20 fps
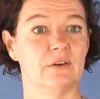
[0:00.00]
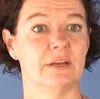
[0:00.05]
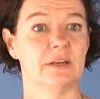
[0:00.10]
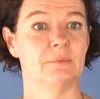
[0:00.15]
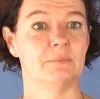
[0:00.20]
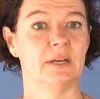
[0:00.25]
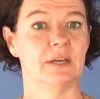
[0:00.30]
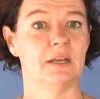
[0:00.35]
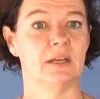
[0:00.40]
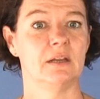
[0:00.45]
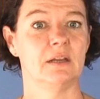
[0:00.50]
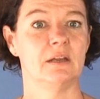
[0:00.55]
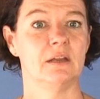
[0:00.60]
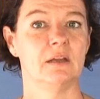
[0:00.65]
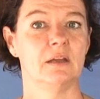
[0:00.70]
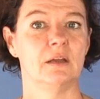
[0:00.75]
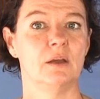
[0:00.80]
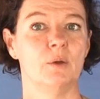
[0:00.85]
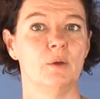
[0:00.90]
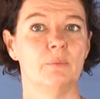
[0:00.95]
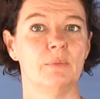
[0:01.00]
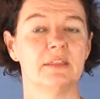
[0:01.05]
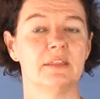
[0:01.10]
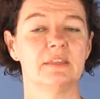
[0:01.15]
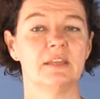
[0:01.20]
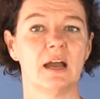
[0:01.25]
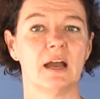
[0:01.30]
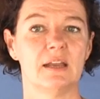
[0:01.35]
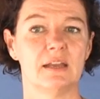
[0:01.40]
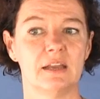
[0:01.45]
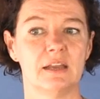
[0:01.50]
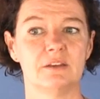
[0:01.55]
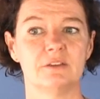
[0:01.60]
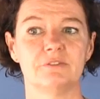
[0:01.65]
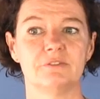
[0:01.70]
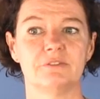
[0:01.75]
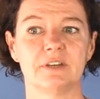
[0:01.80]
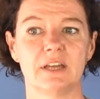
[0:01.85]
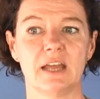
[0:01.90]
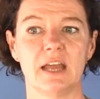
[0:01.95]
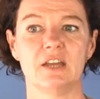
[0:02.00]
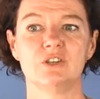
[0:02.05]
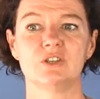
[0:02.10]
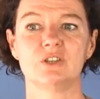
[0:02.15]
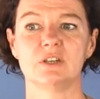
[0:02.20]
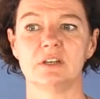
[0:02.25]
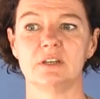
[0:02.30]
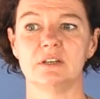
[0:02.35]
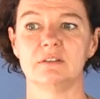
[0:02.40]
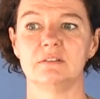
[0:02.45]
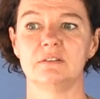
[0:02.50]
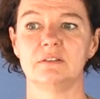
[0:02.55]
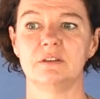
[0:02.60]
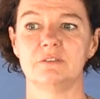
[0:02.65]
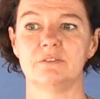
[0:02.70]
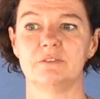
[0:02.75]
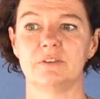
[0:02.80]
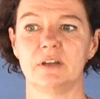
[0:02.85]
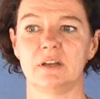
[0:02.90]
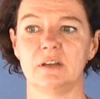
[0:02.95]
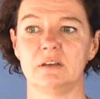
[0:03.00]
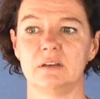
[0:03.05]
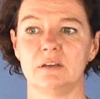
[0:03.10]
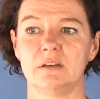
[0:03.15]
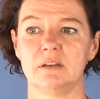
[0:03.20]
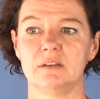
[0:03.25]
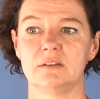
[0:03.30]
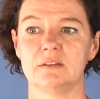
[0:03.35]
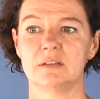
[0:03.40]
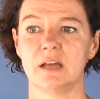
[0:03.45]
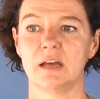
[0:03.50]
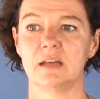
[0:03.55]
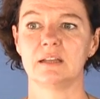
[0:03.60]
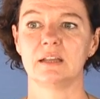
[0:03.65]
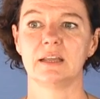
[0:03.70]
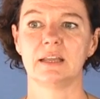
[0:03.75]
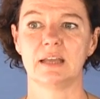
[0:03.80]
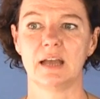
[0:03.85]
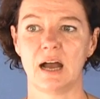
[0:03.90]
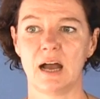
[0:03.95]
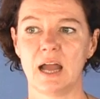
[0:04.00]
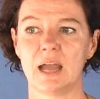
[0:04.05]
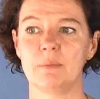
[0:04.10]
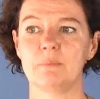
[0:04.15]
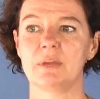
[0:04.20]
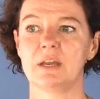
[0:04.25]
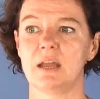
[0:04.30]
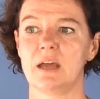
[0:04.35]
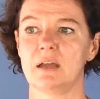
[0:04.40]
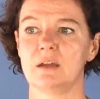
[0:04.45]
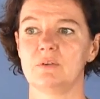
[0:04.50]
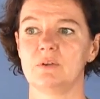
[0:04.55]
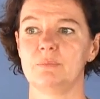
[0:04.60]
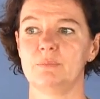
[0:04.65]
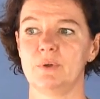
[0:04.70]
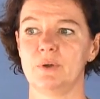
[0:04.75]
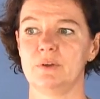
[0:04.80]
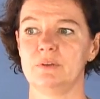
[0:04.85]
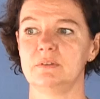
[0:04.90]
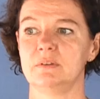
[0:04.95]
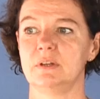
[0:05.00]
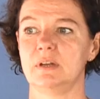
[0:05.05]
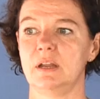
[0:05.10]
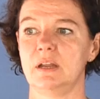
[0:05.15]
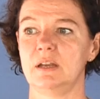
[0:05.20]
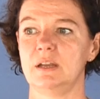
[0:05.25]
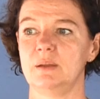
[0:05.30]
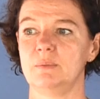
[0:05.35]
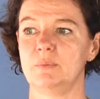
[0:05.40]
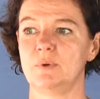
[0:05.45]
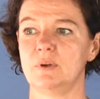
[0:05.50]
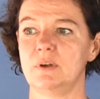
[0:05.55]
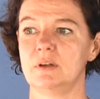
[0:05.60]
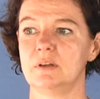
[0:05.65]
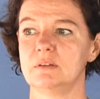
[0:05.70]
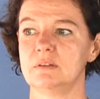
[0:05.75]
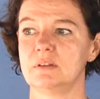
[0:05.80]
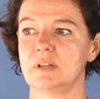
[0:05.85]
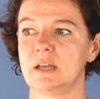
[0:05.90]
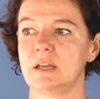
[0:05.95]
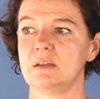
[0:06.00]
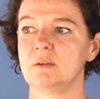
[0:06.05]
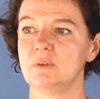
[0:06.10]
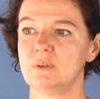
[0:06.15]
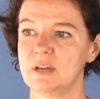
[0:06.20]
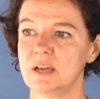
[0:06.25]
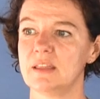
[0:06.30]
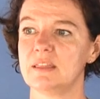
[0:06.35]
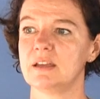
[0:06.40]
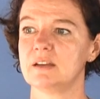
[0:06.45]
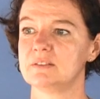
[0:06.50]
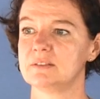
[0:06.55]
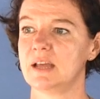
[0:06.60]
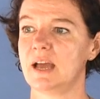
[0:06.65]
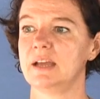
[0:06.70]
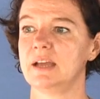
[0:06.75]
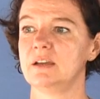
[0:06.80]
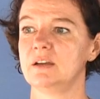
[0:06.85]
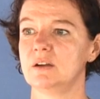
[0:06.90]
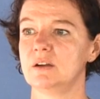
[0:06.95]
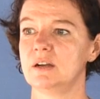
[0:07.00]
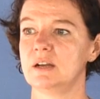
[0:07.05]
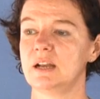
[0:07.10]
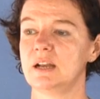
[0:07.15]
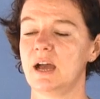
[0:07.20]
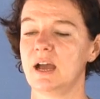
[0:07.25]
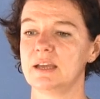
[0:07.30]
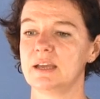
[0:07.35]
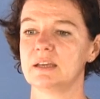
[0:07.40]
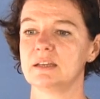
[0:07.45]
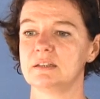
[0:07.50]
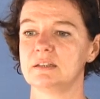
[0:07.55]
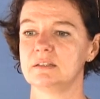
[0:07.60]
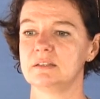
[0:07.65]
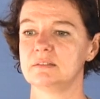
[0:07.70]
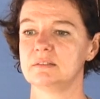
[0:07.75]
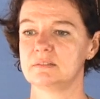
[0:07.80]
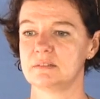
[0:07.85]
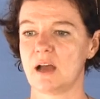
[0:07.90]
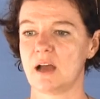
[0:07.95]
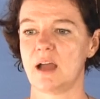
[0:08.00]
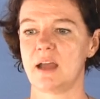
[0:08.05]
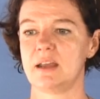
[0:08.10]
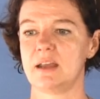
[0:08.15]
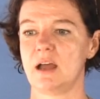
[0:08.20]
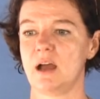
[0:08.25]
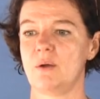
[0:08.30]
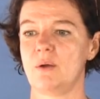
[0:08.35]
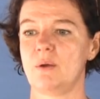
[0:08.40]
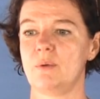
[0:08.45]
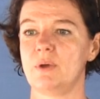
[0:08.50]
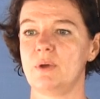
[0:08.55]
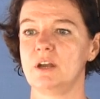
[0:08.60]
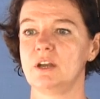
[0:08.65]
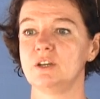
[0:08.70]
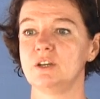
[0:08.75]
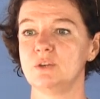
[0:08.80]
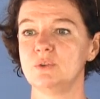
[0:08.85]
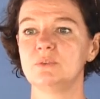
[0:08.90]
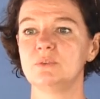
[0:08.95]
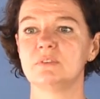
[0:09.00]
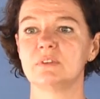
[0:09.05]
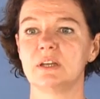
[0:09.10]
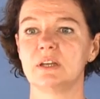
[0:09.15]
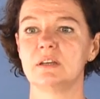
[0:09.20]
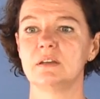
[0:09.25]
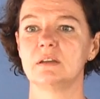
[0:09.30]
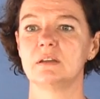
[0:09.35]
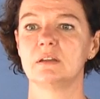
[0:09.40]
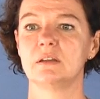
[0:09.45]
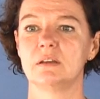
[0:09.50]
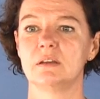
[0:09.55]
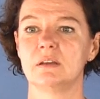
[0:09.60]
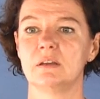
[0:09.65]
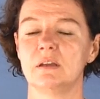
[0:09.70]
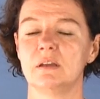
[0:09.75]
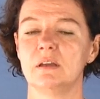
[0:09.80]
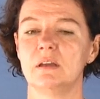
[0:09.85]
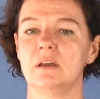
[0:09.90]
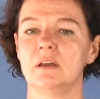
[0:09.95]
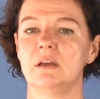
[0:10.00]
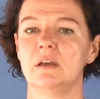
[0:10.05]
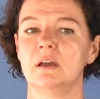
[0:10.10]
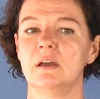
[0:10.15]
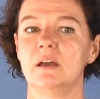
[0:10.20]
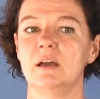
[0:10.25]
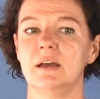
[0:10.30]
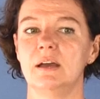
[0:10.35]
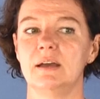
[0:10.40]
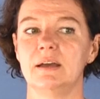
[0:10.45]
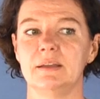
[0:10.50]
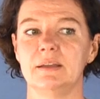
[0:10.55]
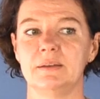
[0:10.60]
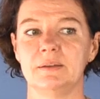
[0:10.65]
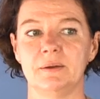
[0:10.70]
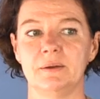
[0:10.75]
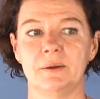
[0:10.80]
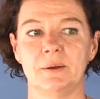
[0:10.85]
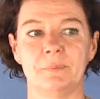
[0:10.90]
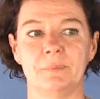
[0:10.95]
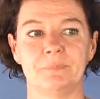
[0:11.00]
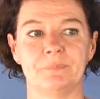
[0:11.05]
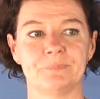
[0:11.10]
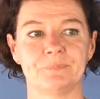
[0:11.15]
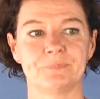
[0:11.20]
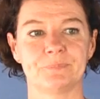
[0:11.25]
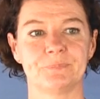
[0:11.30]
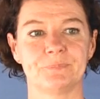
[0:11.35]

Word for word: in me but the identification is different. It's not like I'm an angry person anymore. It's like, okay, there's anger, and I can decide how I want to use it. And um,